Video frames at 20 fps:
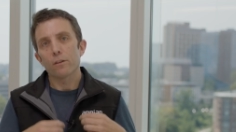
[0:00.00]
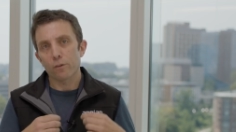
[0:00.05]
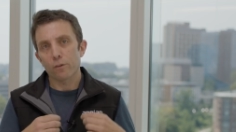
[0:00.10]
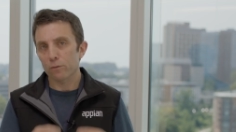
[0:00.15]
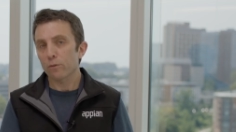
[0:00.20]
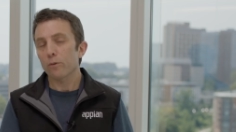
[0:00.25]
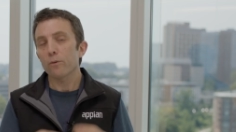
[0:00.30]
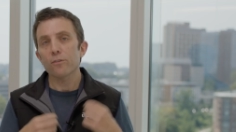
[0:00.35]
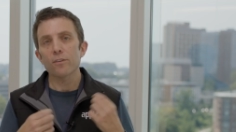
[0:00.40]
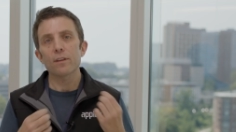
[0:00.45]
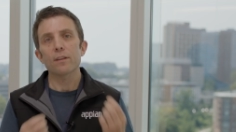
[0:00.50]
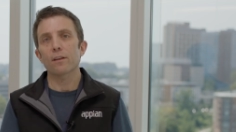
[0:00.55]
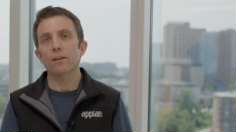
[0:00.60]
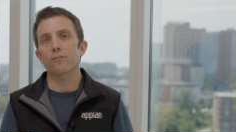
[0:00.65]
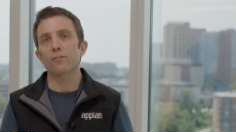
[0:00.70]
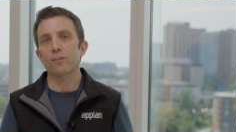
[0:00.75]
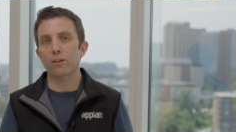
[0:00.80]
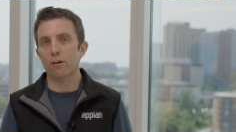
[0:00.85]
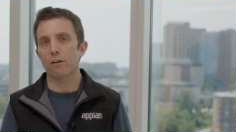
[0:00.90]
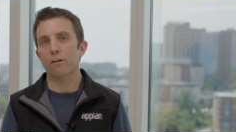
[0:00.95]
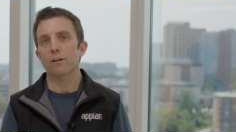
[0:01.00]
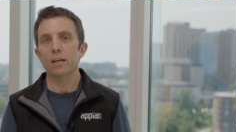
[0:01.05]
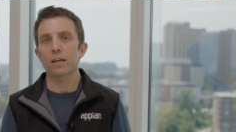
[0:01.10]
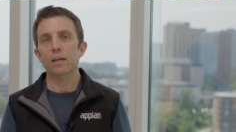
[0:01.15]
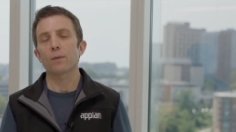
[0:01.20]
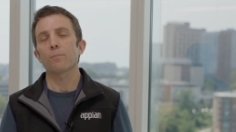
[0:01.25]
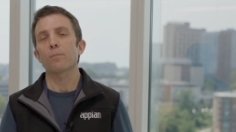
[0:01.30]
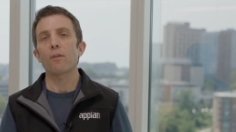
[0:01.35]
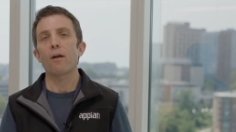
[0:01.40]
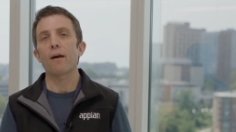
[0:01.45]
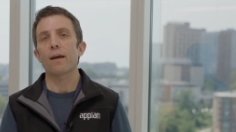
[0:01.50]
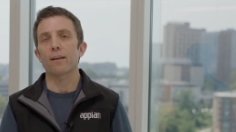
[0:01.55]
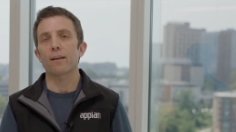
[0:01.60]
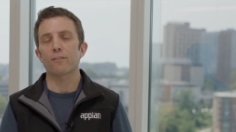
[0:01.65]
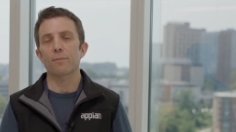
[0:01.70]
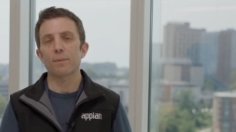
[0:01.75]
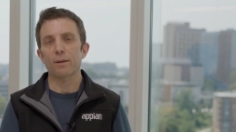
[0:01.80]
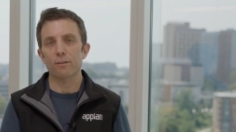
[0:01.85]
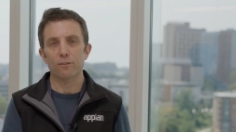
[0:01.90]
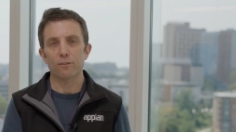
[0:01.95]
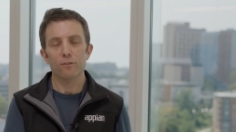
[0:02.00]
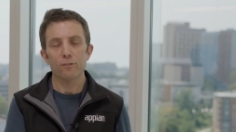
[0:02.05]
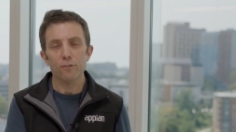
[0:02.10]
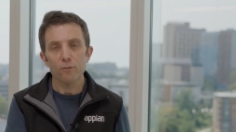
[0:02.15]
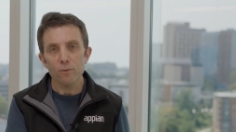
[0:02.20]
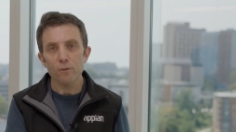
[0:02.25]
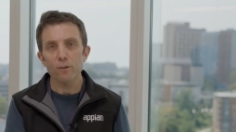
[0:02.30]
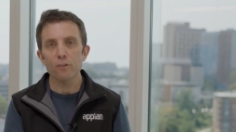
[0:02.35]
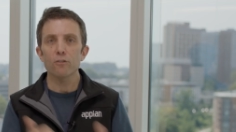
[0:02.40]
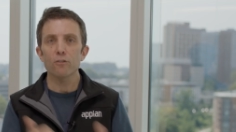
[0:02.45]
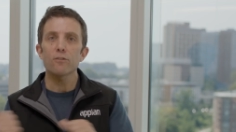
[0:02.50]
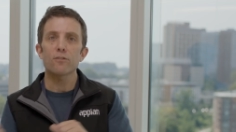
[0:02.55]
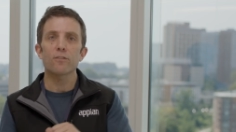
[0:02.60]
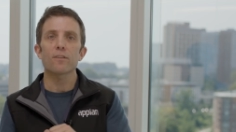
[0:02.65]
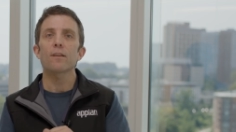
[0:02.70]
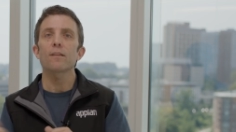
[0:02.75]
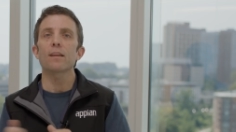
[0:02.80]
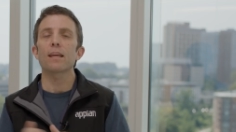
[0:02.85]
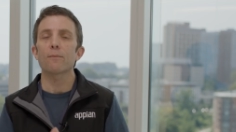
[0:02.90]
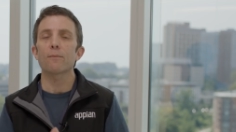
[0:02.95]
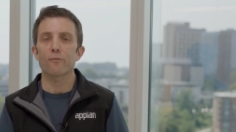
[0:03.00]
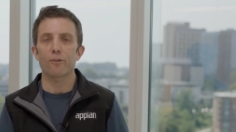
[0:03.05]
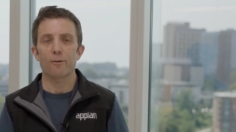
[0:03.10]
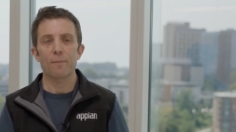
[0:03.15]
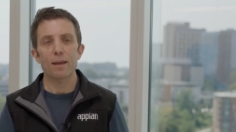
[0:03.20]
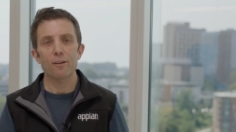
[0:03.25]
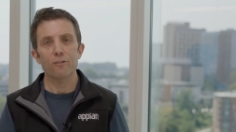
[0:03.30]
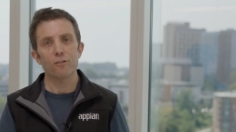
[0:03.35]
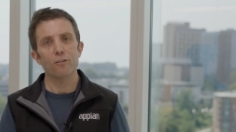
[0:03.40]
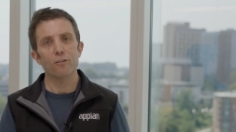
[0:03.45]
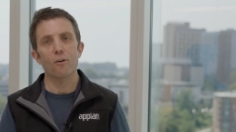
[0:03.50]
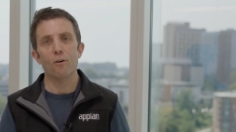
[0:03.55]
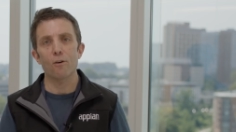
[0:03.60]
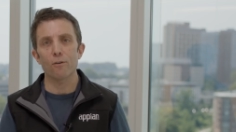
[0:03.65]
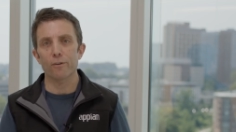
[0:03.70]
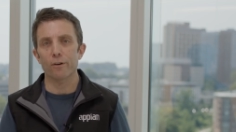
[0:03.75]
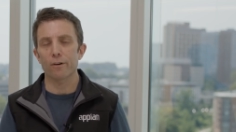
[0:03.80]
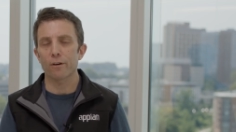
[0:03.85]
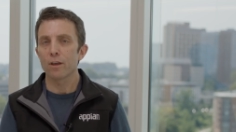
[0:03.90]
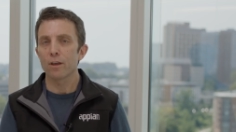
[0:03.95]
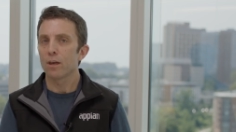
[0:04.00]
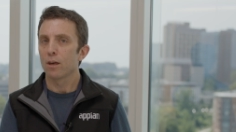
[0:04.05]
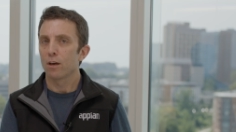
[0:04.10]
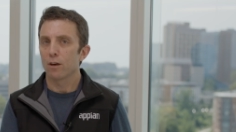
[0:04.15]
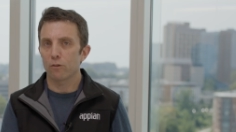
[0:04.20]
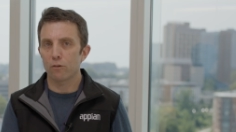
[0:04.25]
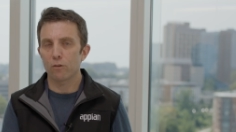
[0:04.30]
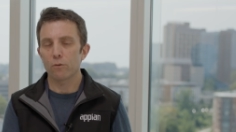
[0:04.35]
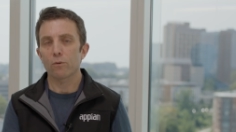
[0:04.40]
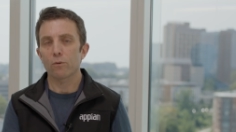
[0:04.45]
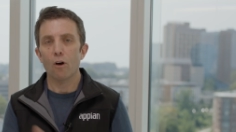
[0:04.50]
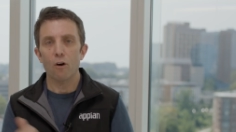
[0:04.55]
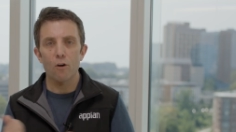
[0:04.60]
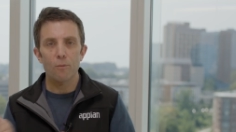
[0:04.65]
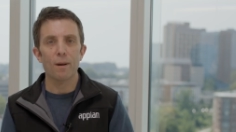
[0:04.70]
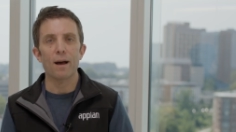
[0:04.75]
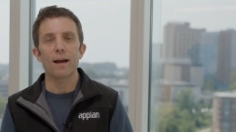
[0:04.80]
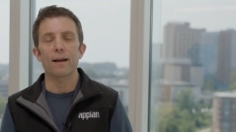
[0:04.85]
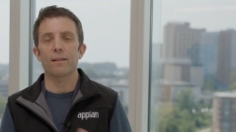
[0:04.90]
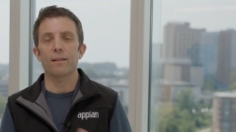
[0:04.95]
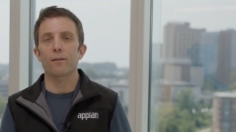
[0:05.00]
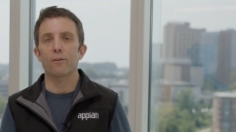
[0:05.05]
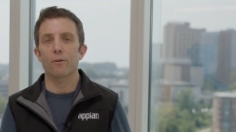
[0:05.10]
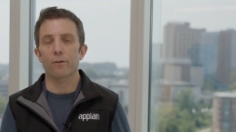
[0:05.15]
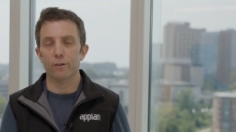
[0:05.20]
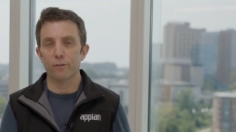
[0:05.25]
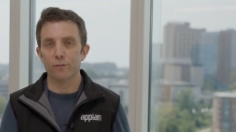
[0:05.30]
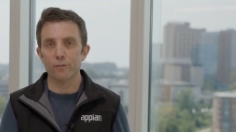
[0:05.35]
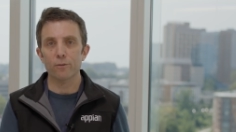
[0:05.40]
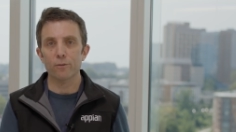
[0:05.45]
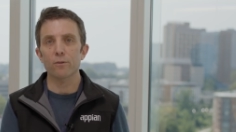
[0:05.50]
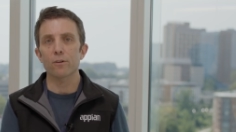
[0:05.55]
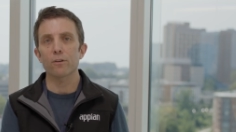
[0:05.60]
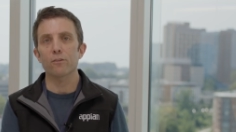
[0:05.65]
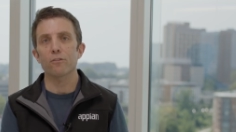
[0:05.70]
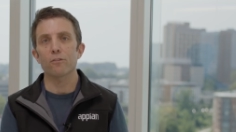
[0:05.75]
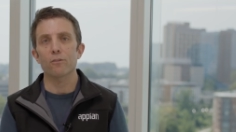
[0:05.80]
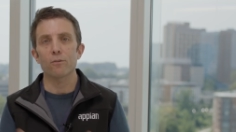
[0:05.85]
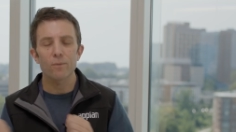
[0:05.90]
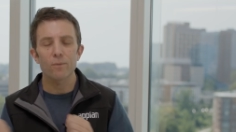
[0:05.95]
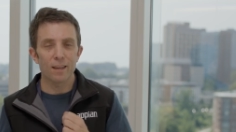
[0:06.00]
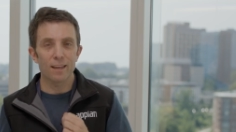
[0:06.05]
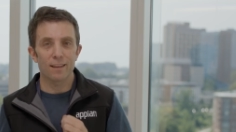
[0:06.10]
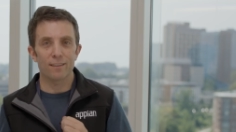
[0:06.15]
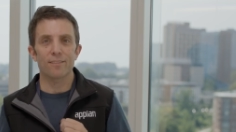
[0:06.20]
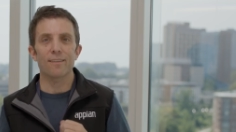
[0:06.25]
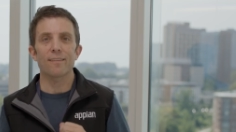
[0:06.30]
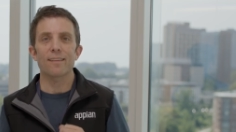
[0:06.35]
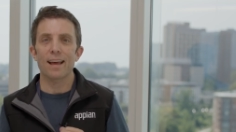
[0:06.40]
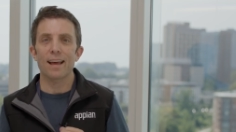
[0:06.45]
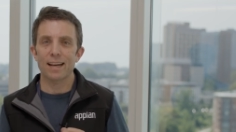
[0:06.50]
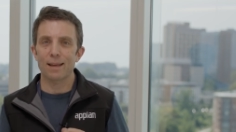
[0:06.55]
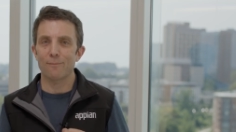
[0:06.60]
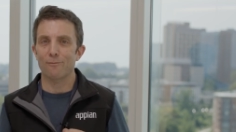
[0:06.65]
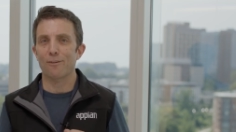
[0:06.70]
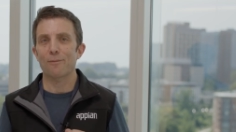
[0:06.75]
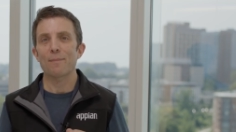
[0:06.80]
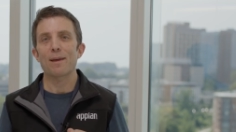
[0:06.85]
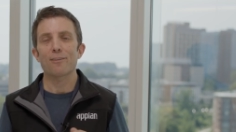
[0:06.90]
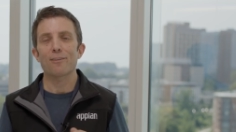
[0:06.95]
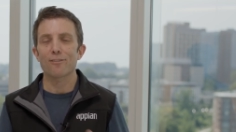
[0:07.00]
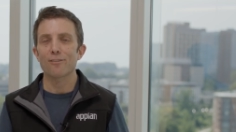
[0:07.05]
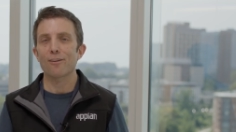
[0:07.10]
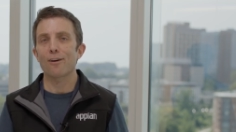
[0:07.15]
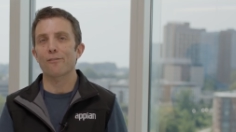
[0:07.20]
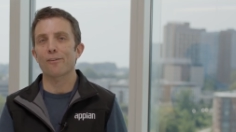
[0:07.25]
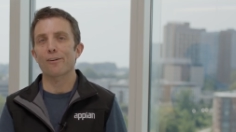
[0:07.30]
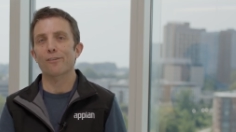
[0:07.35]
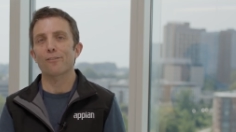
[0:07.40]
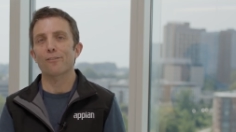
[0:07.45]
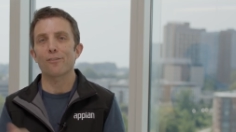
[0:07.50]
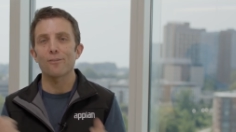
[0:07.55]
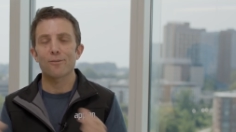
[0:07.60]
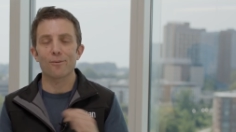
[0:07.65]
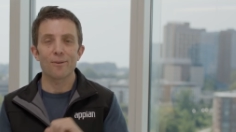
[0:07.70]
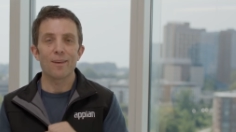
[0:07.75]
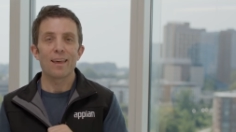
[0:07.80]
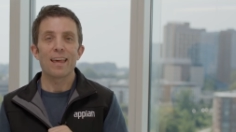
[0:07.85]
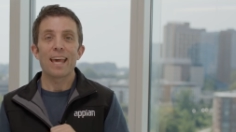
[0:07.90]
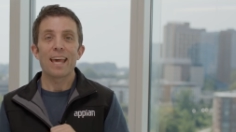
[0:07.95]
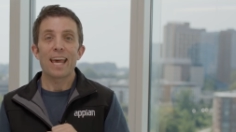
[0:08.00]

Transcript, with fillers: They're losing the security and compliance, because as soon as you send the information over to Copilot, or as soon as you send that information over to